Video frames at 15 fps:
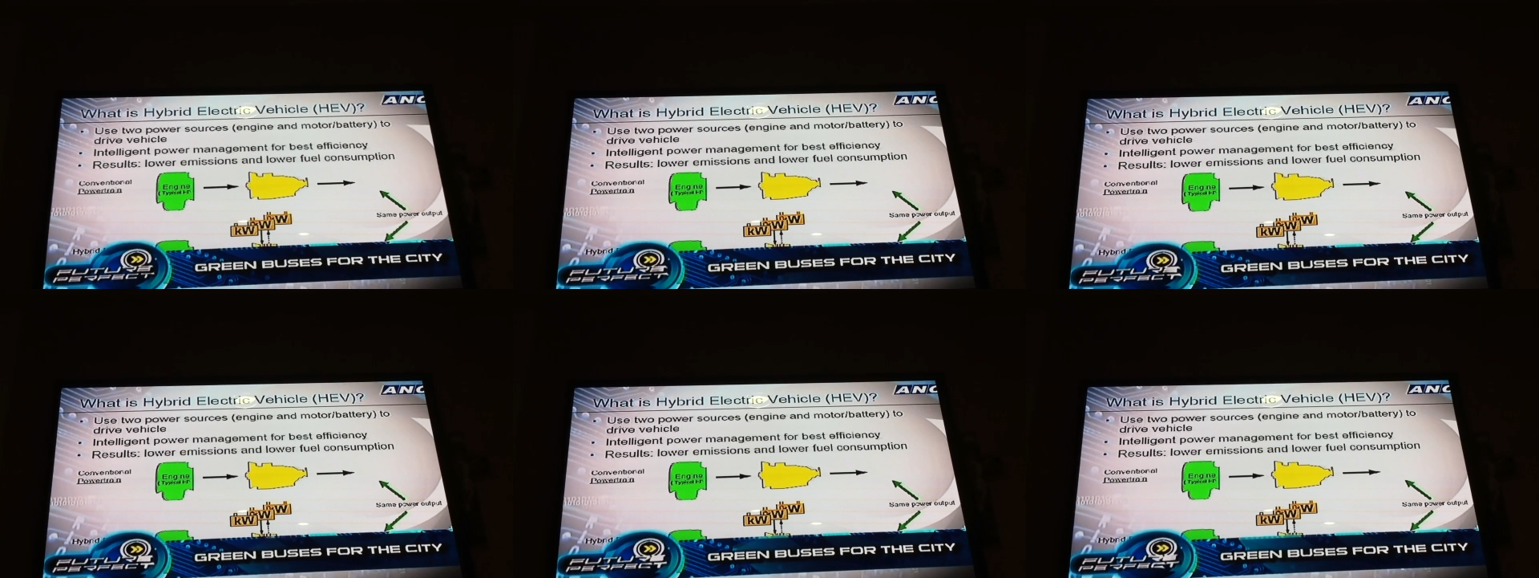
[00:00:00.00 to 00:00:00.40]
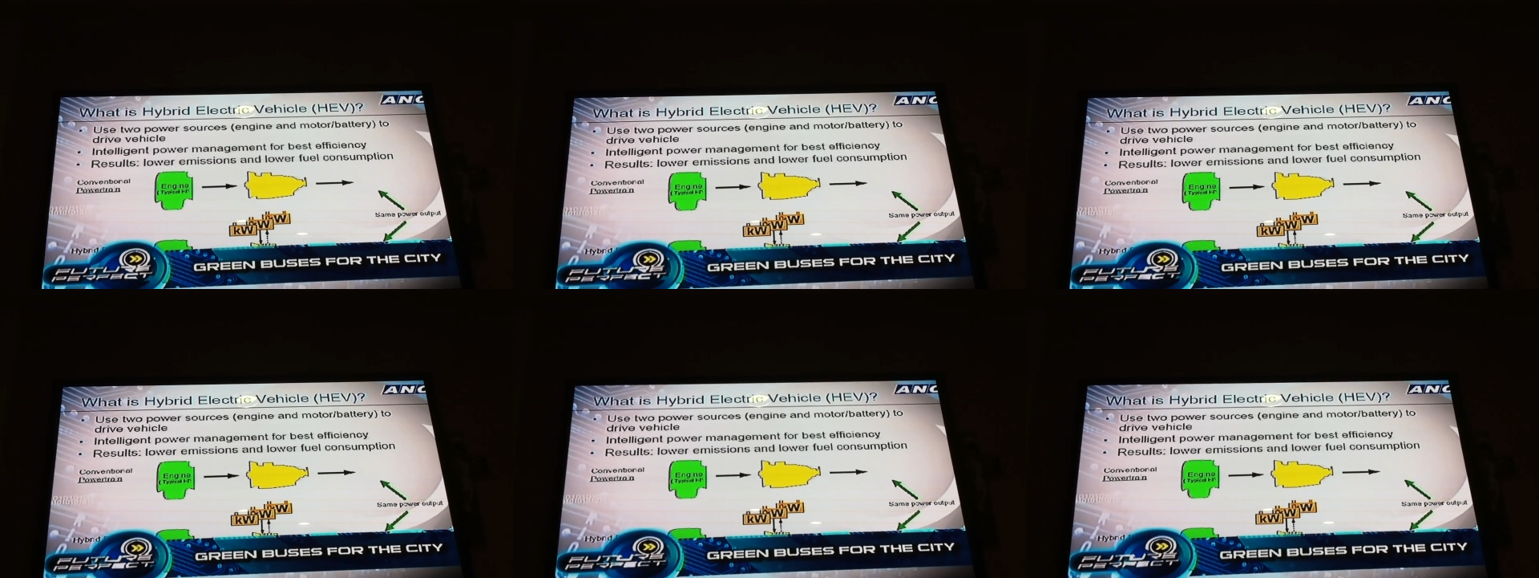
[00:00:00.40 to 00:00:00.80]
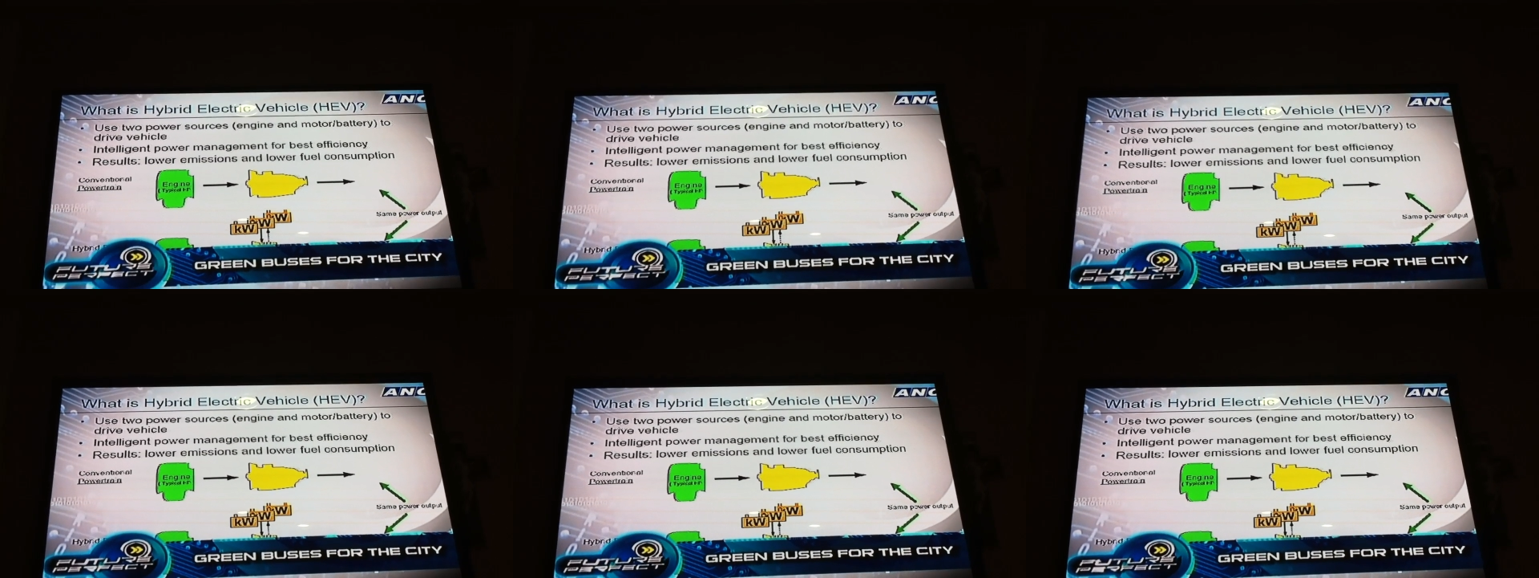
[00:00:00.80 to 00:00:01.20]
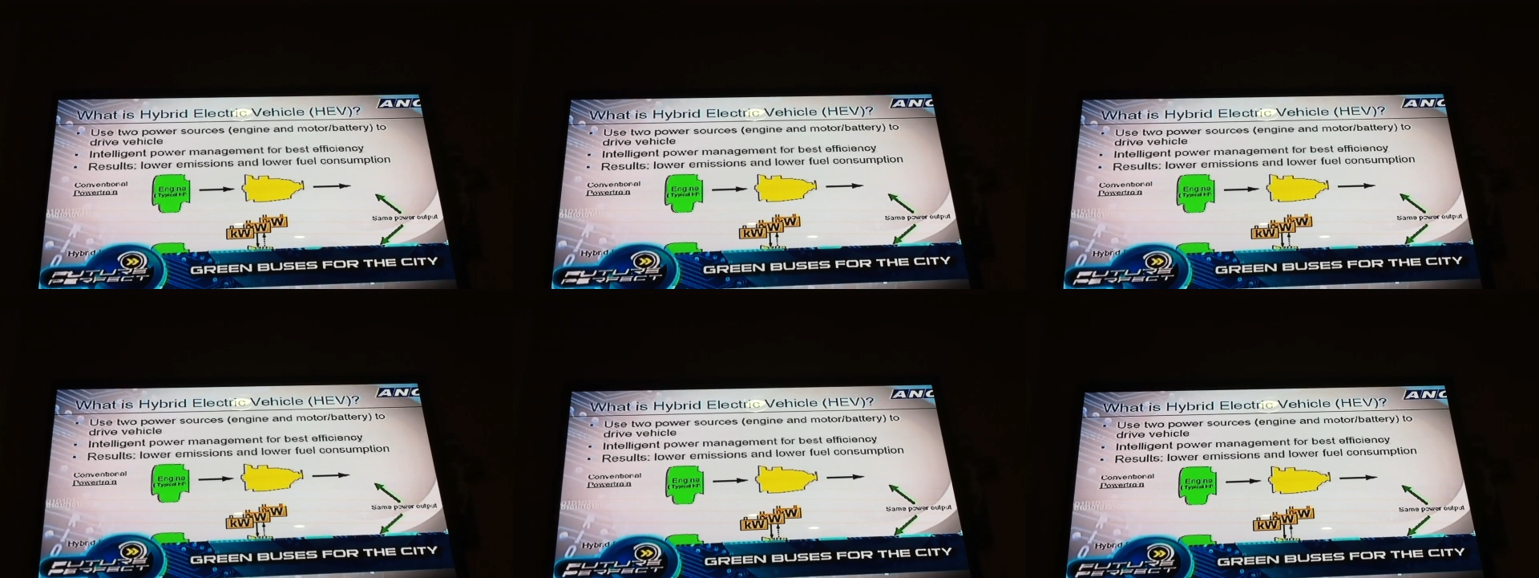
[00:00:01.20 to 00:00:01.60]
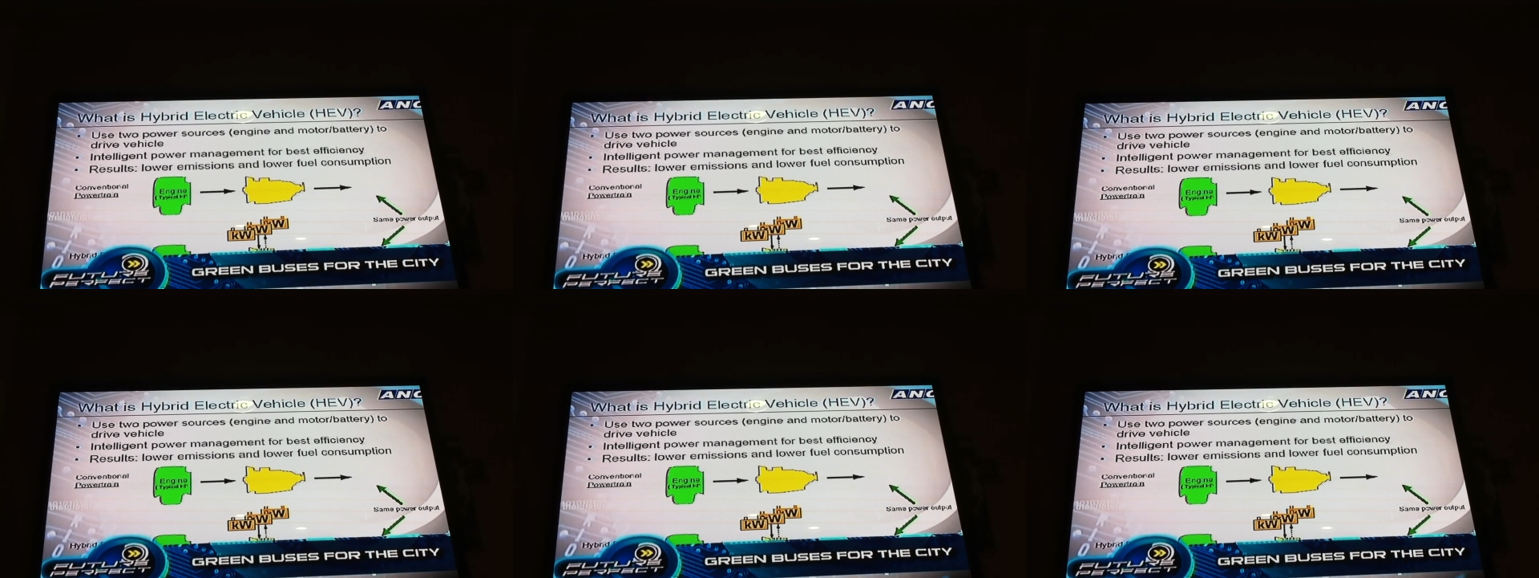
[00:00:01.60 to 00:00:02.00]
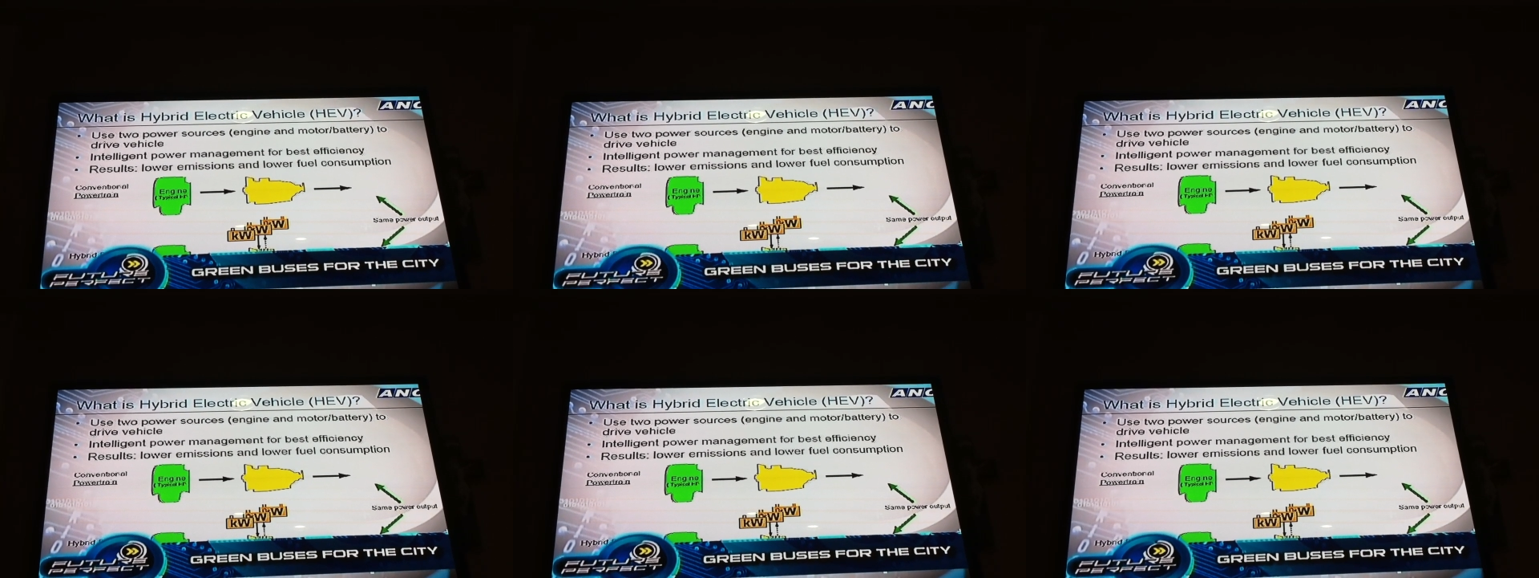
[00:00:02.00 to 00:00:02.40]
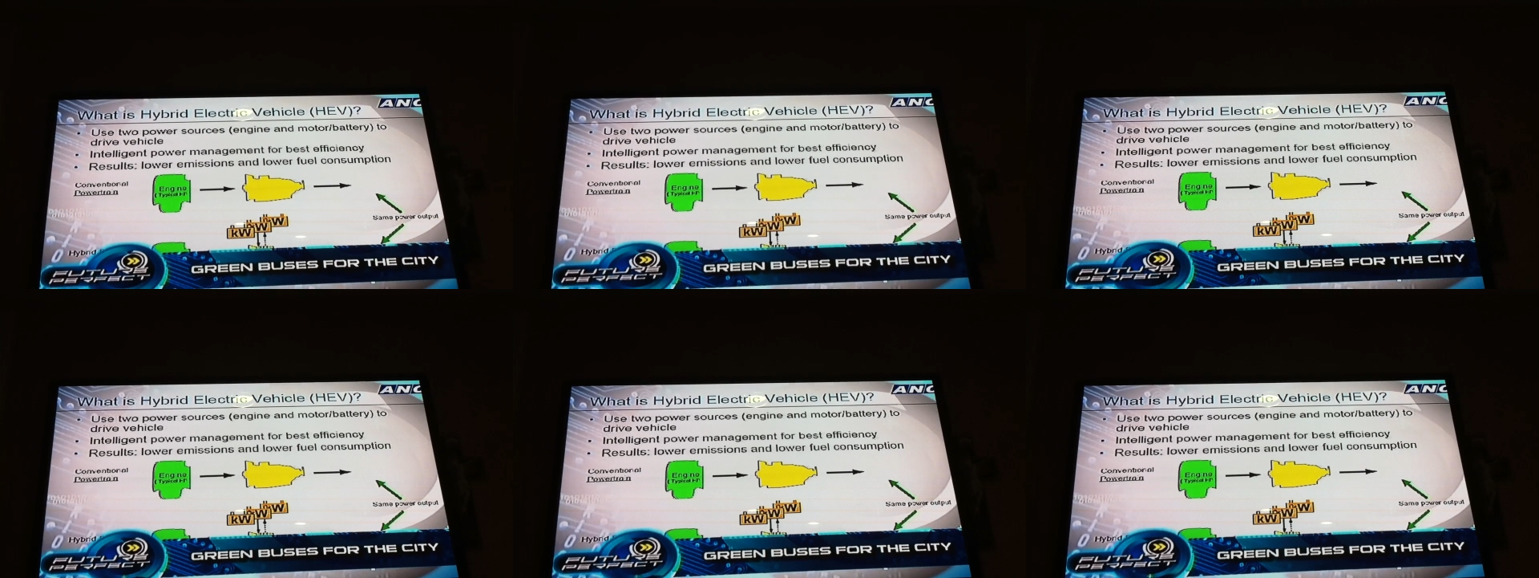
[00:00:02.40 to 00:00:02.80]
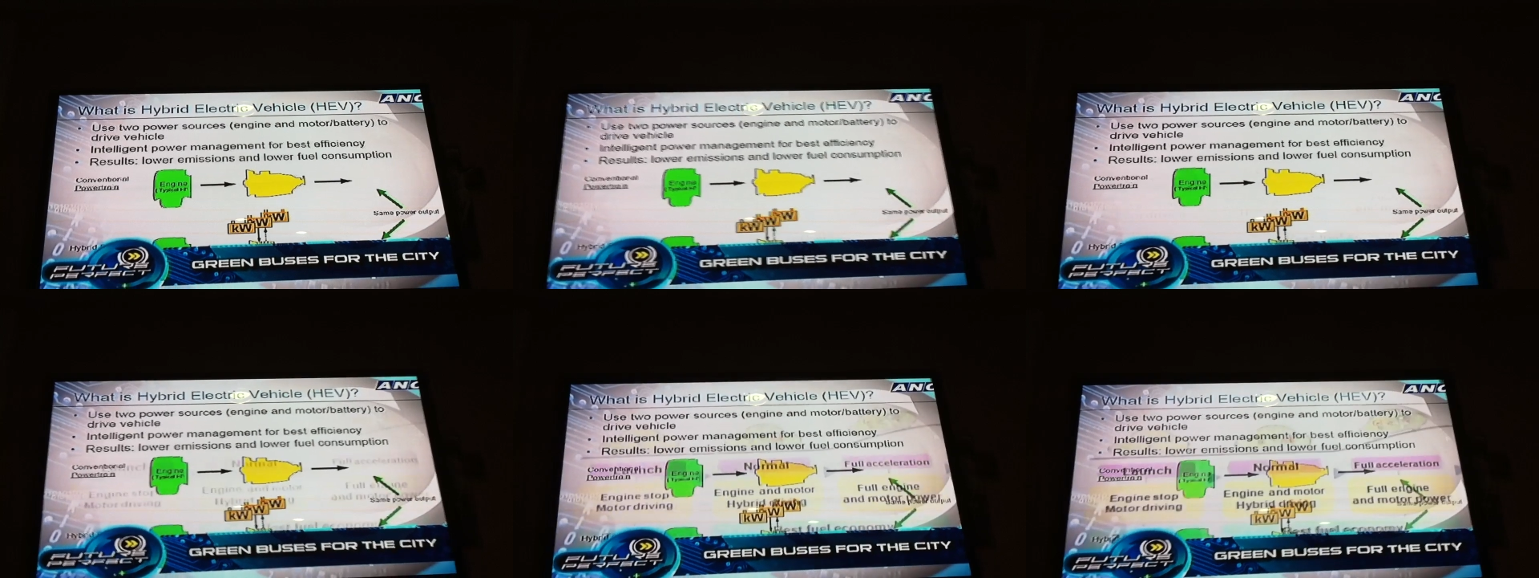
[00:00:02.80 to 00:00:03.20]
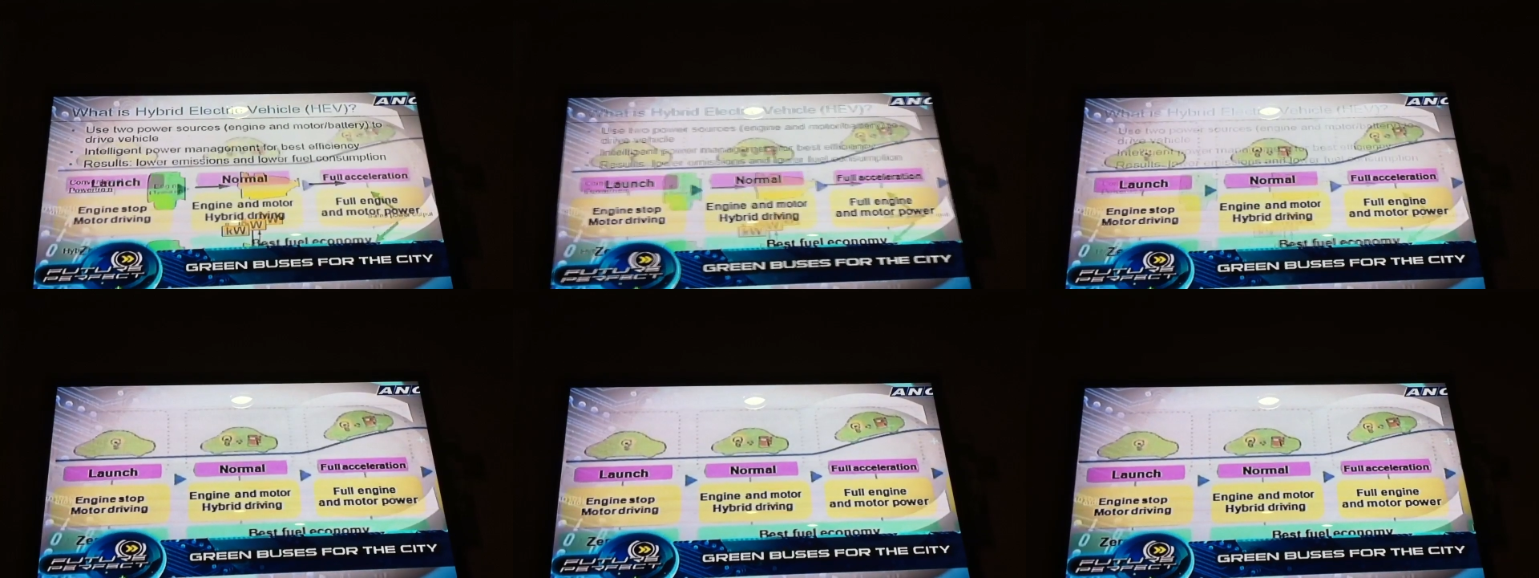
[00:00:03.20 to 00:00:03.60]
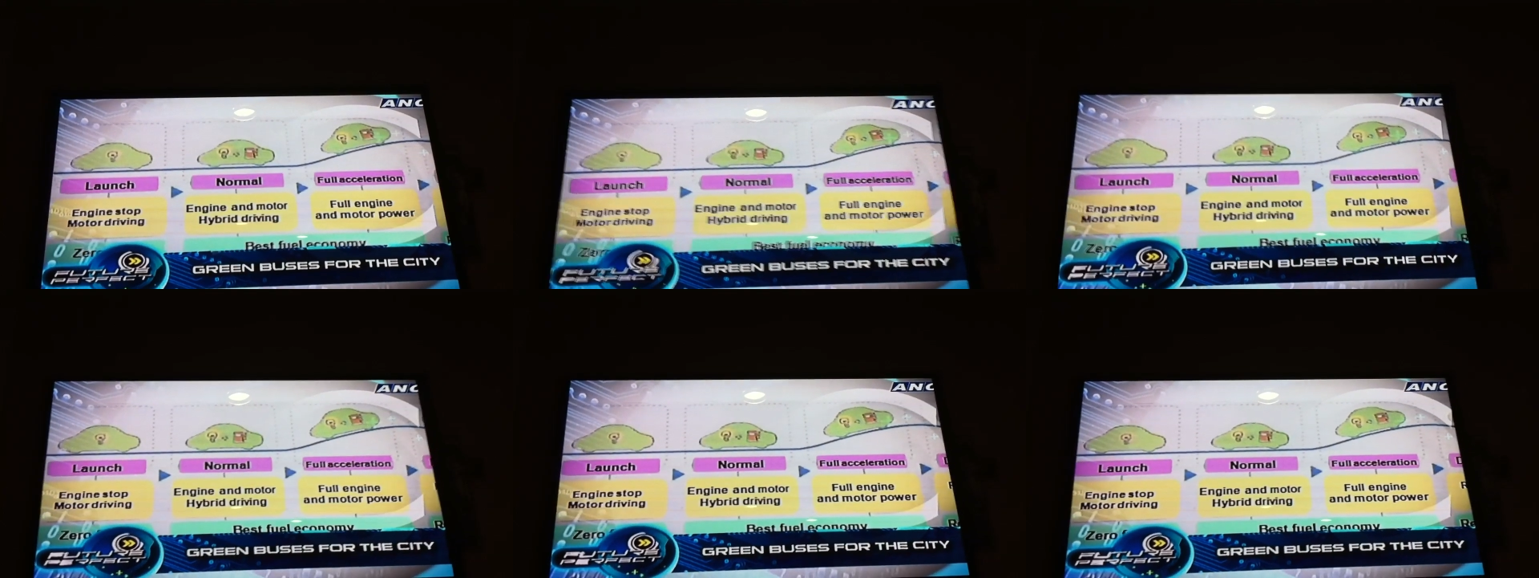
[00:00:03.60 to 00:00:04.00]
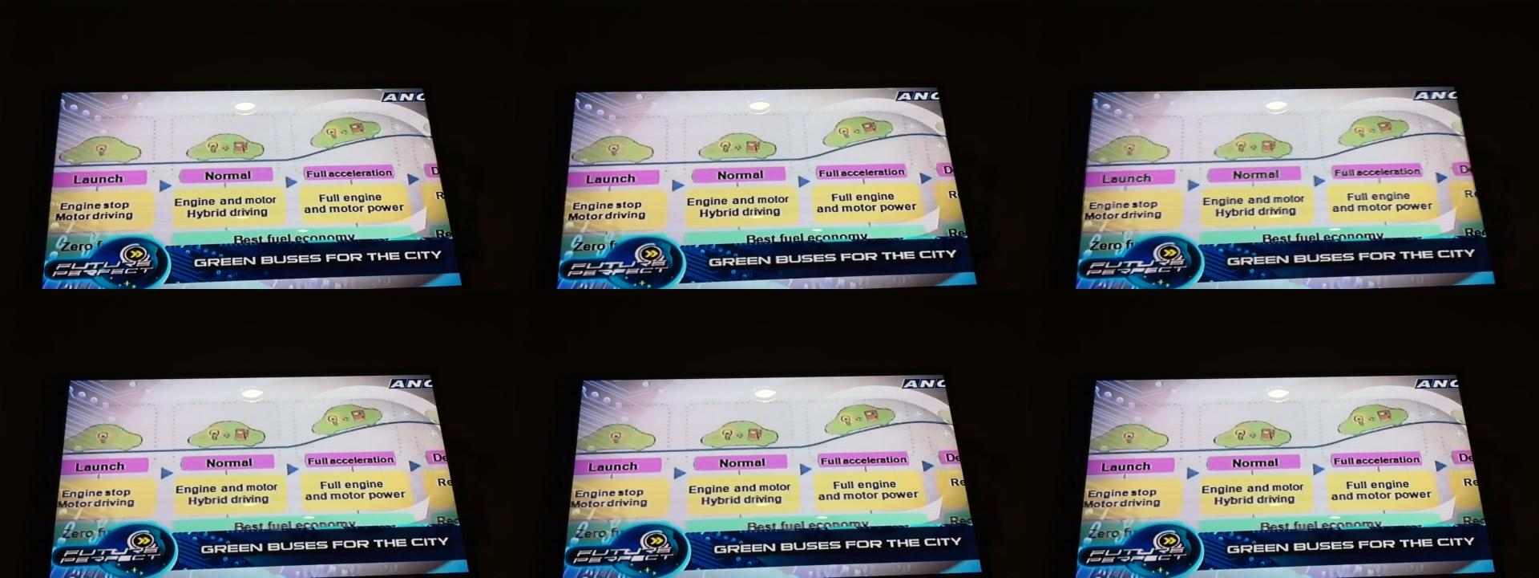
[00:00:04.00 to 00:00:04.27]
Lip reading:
[unreadable: no face in view]